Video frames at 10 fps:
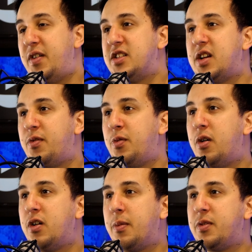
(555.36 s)
is out for the
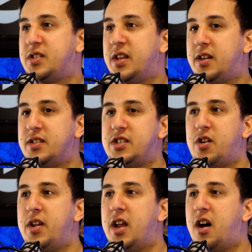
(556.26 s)
World Cup because because it, it's
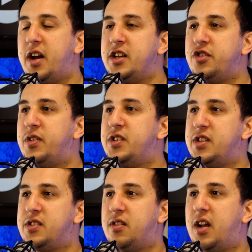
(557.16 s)
only an eye injury, so
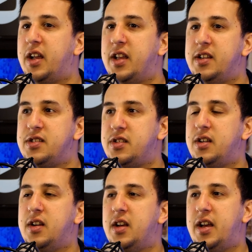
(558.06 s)
it's not like he's
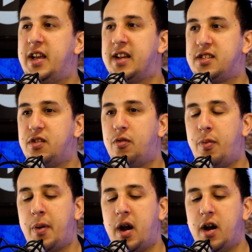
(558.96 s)
he has to
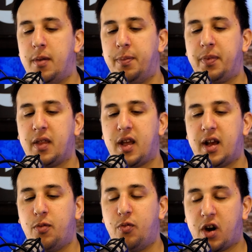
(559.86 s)
um,
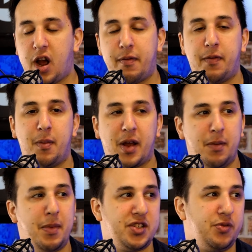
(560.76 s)
recover from like a
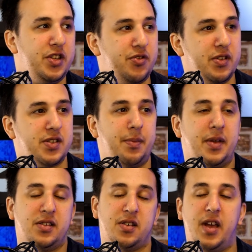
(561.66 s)
muscle injury or
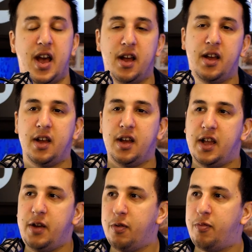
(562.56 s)
something. So yeah,
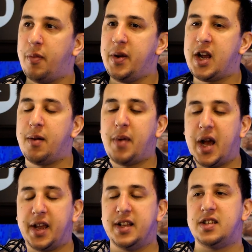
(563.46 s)
he would probably come
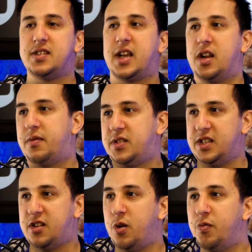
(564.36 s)
back into the second half the
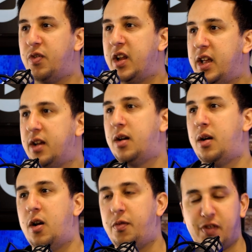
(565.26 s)
season, hopefully a
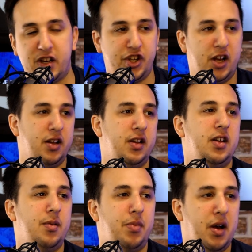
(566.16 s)
lot fresher.
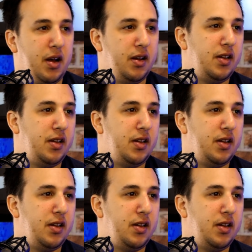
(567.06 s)
But